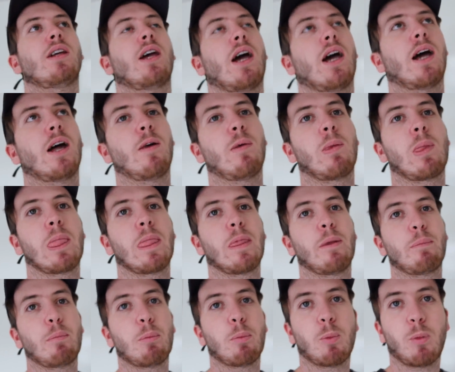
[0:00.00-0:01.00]
Um,
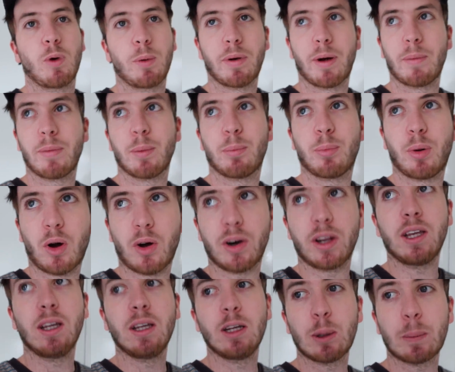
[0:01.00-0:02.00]
whip up the
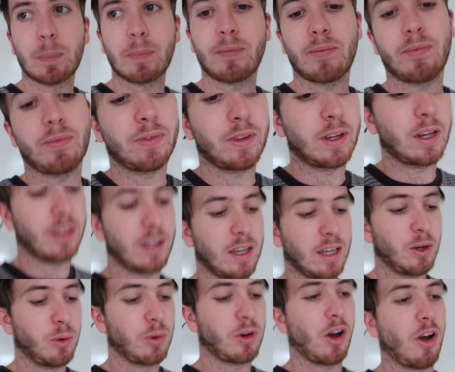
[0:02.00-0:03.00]
potty. I
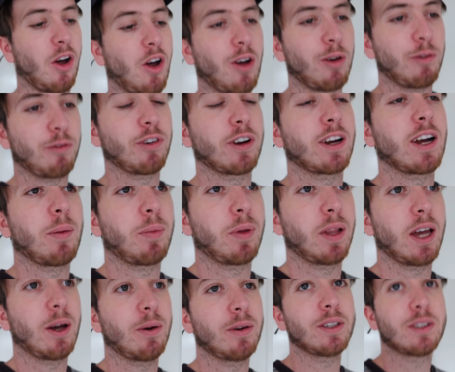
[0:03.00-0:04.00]
think he'll go home for a
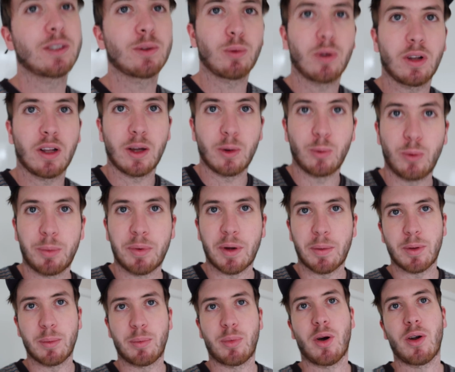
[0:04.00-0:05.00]
couple of hours while I whip
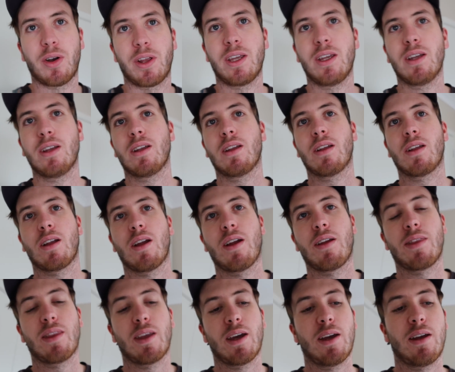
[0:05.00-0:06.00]
up the potty.
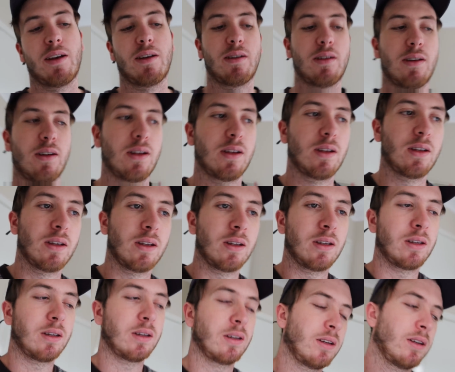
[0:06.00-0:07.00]
And then,
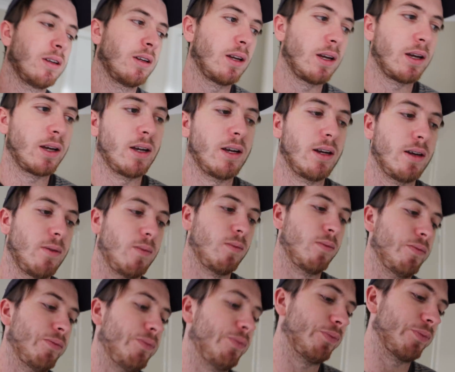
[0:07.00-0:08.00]

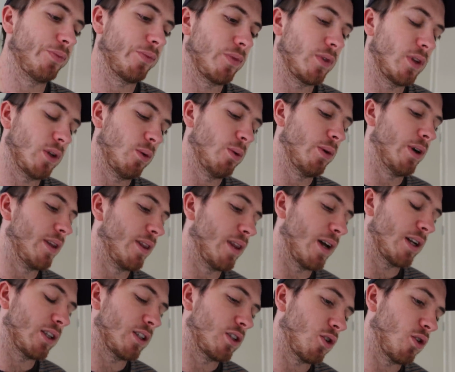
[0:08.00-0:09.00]
um, when
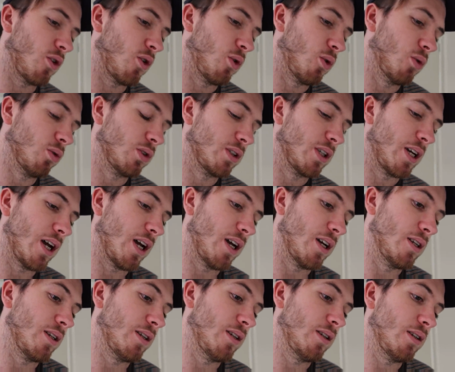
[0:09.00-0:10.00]
that's all
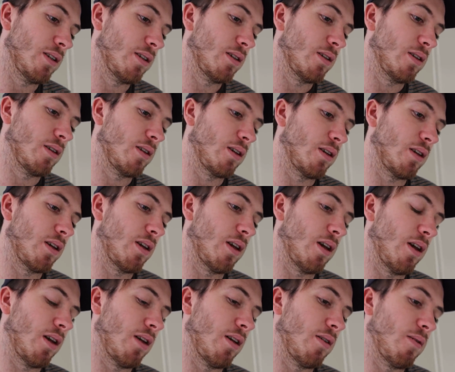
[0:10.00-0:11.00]
done,
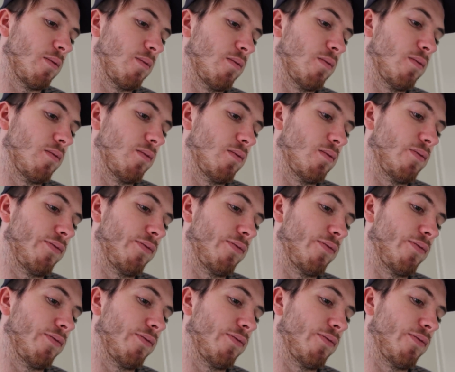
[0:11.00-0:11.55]
um,